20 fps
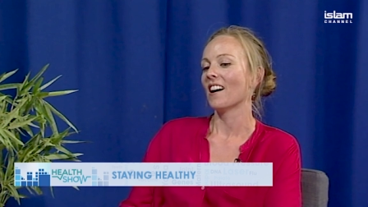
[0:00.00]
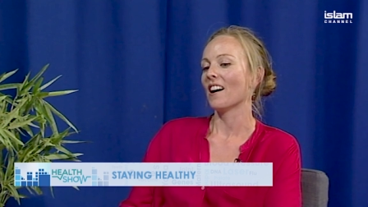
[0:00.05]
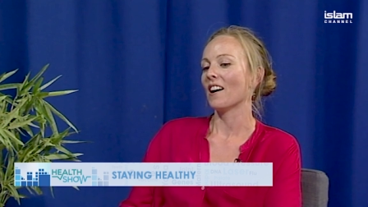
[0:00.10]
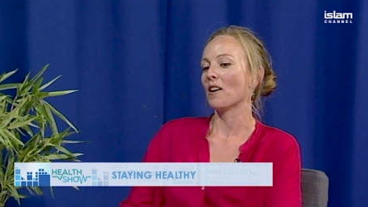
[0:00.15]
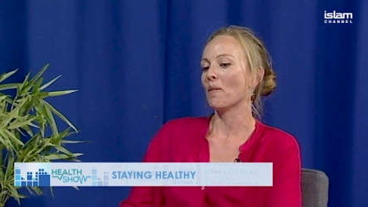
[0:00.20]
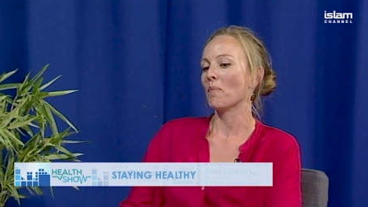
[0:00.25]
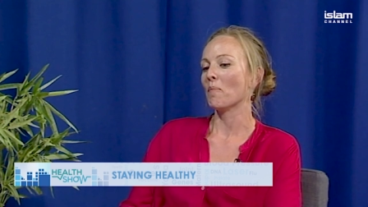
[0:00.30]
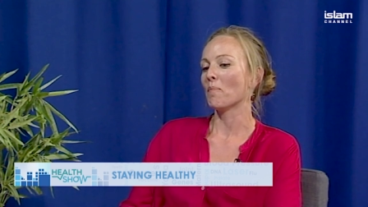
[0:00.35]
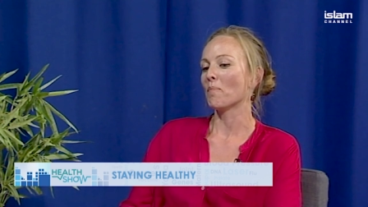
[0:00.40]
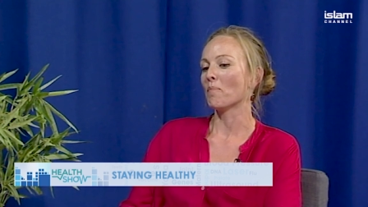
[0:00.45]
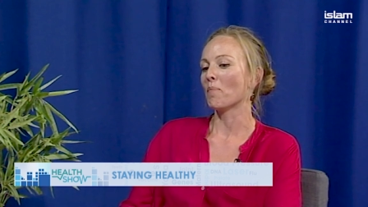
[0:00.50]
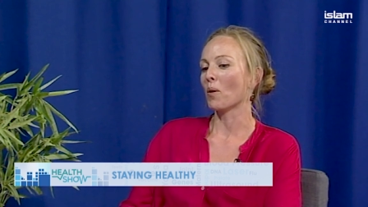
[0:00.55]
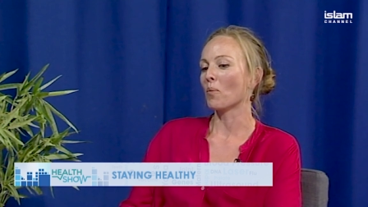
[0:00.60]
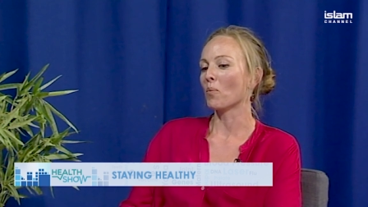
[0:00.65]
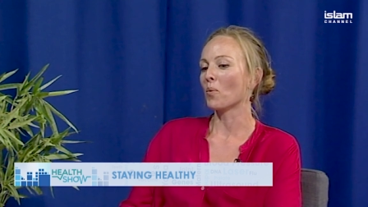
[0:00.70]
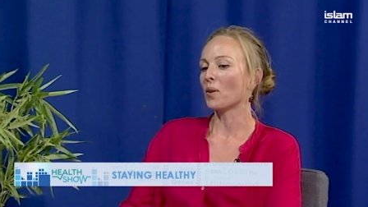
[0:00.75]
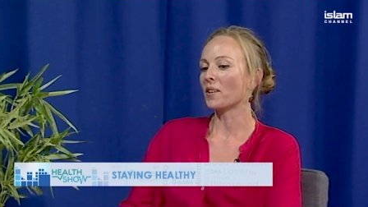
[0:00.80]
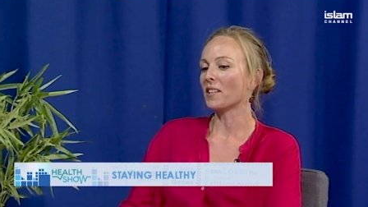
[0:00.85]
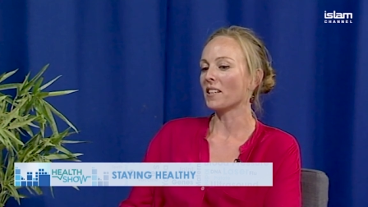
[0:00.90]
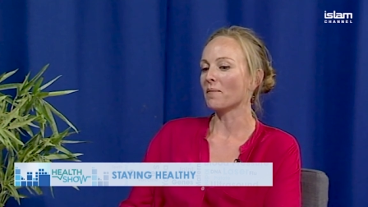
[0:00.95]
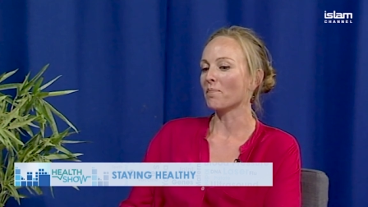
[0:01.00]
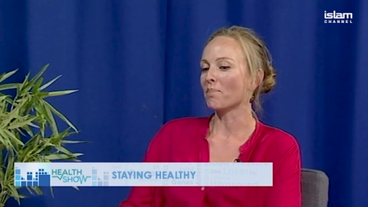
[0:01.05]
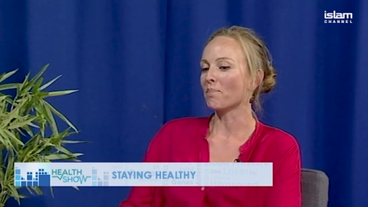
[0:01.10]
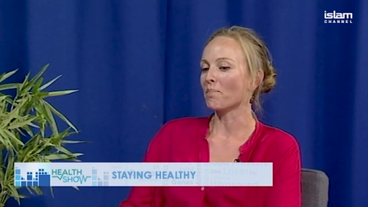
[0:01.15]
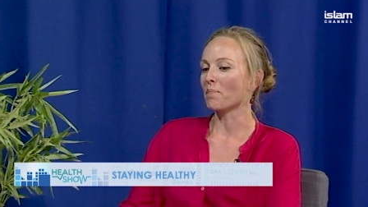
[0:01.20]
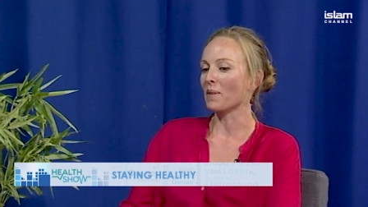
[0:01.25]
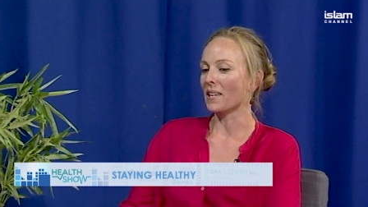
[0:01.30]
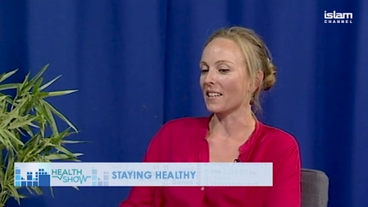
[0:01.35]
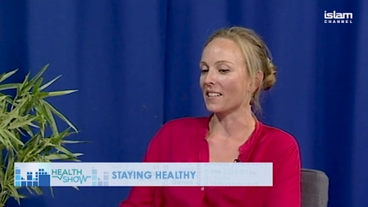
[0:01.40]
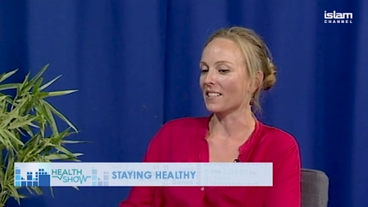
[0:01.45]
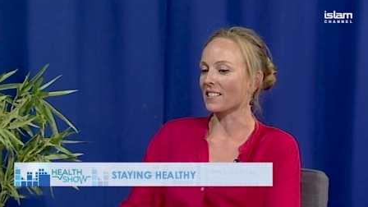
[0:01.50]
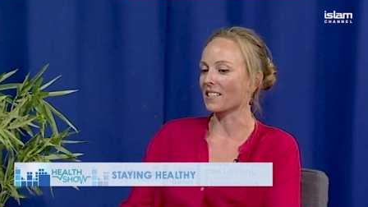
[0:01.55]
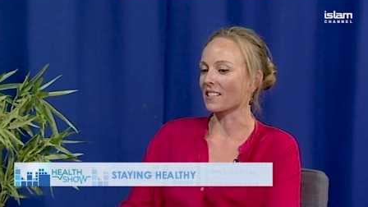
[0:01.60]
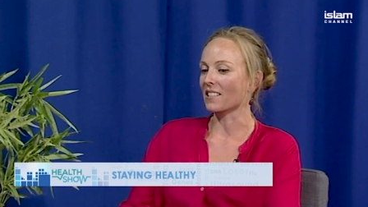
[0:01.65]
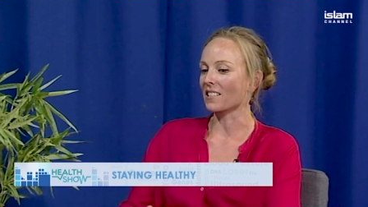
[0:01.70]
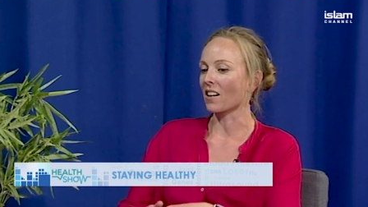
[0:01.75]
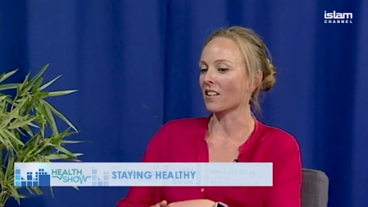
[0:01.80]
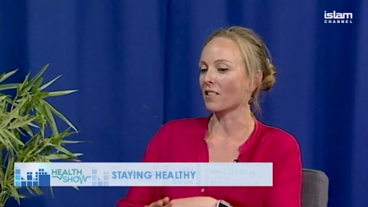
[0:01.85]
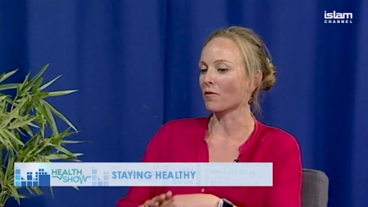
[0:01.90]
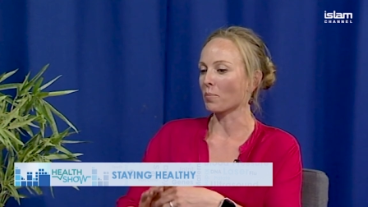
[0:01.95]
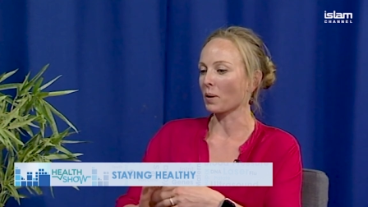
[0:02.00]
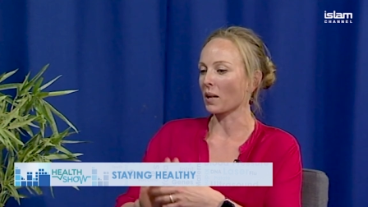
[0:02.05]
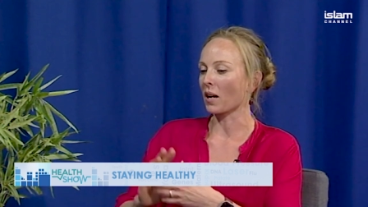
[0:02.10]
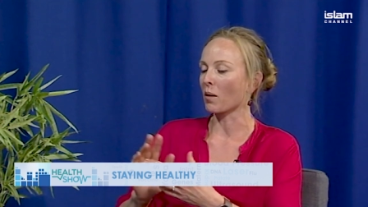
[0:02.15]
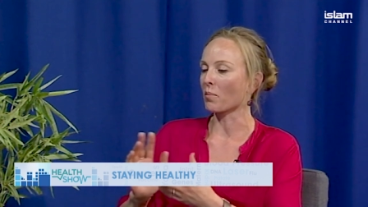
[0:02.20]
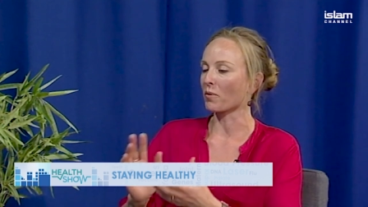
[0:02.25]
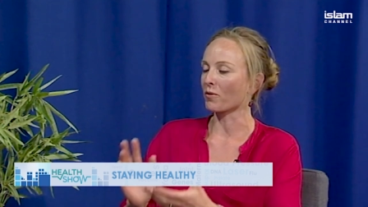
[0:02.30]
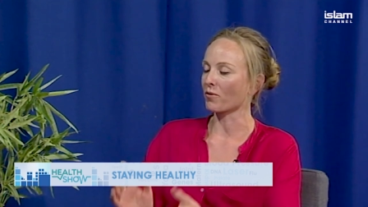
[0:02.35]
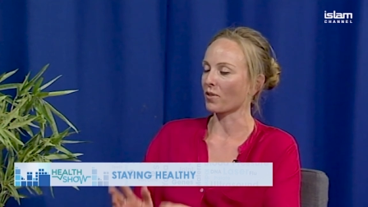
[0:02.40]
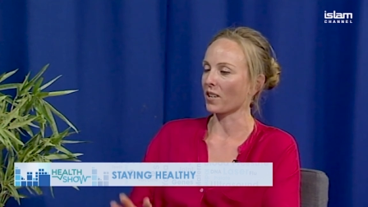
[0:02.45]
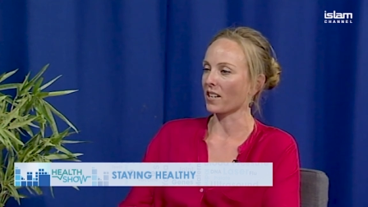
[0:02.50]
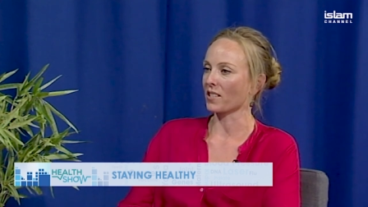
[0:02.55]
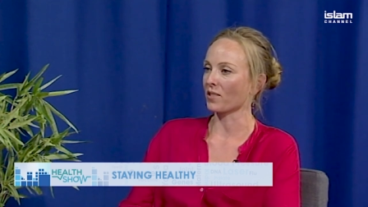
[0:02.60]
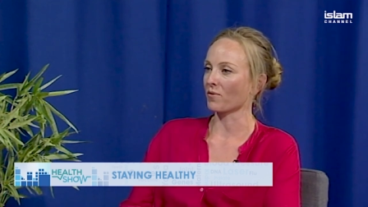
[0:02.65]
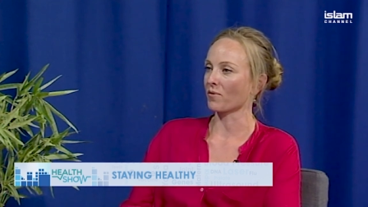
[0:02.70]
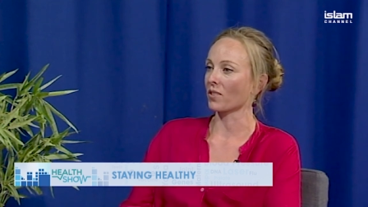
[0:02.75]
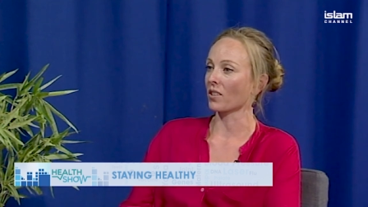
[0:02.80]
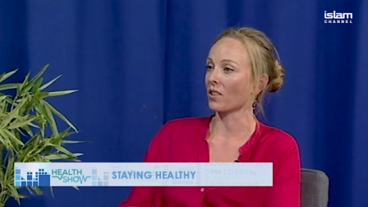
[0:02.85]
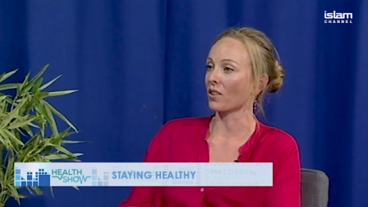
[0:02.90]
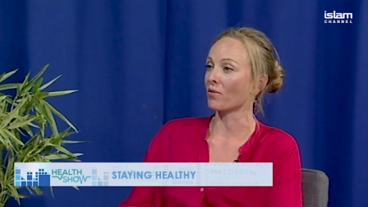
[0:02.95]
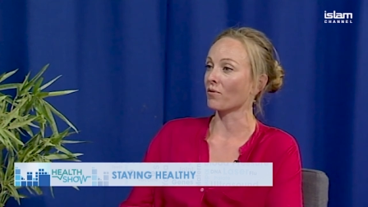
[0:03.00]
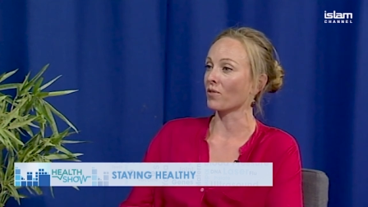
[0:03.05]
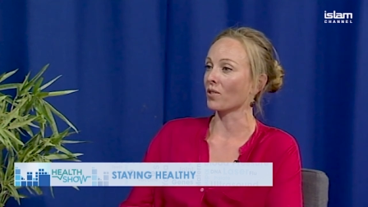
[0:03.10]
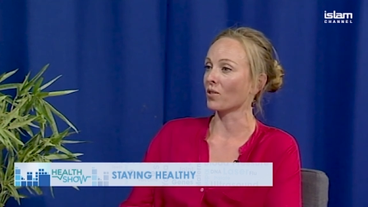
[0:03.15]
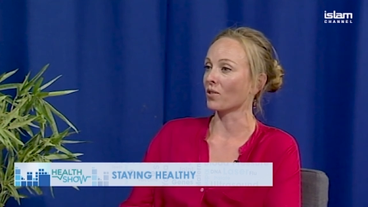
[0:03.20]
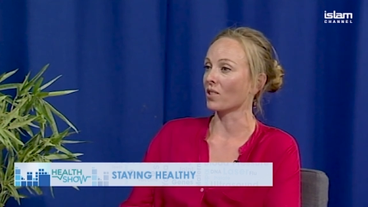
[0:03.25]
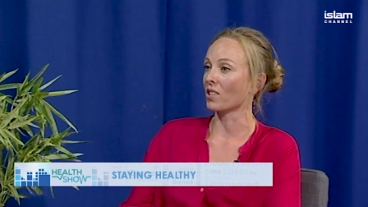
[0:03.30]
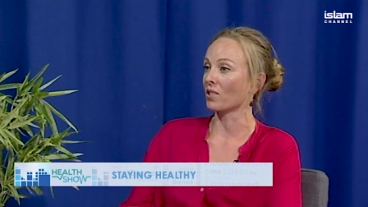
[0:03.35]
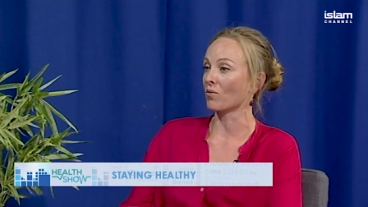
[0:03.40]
Um, but what it means, it's kind of become a phrase for a food